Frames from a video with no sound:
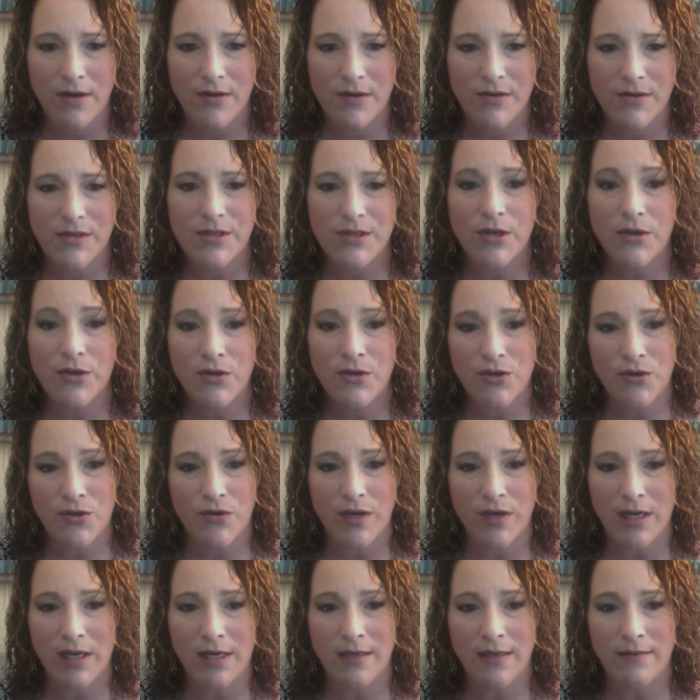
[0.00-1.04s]

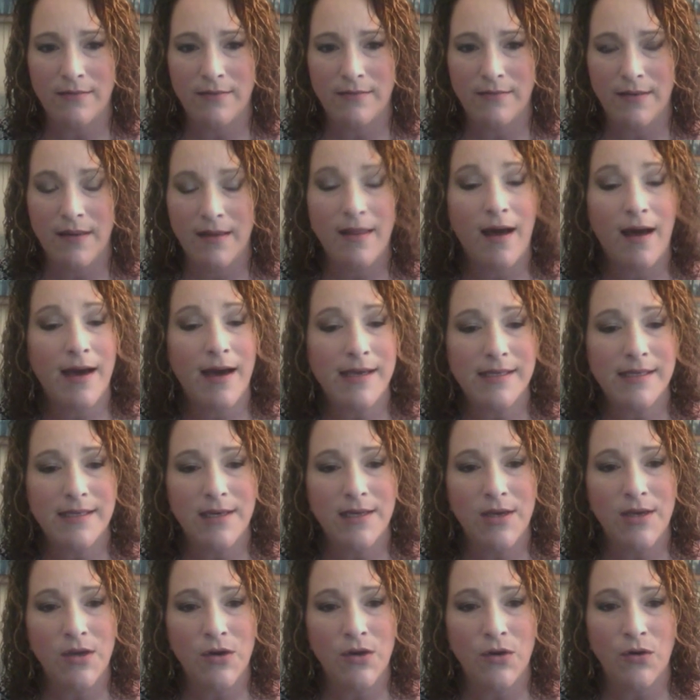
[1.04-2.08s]
surgery in the
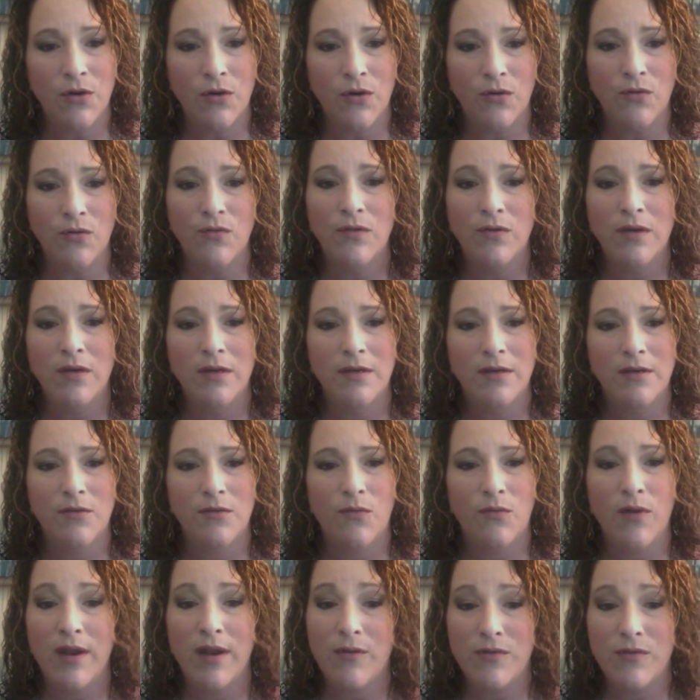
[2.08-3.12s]
ICU
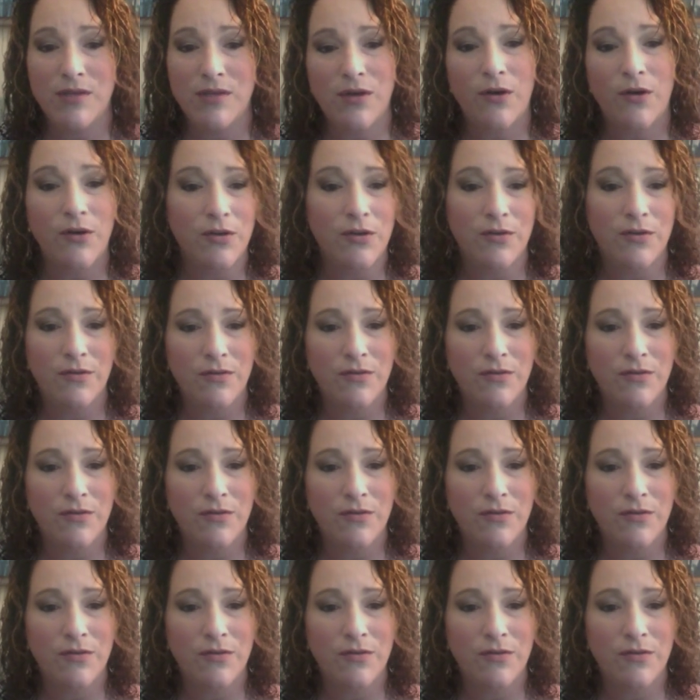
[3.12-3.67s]
when it was hard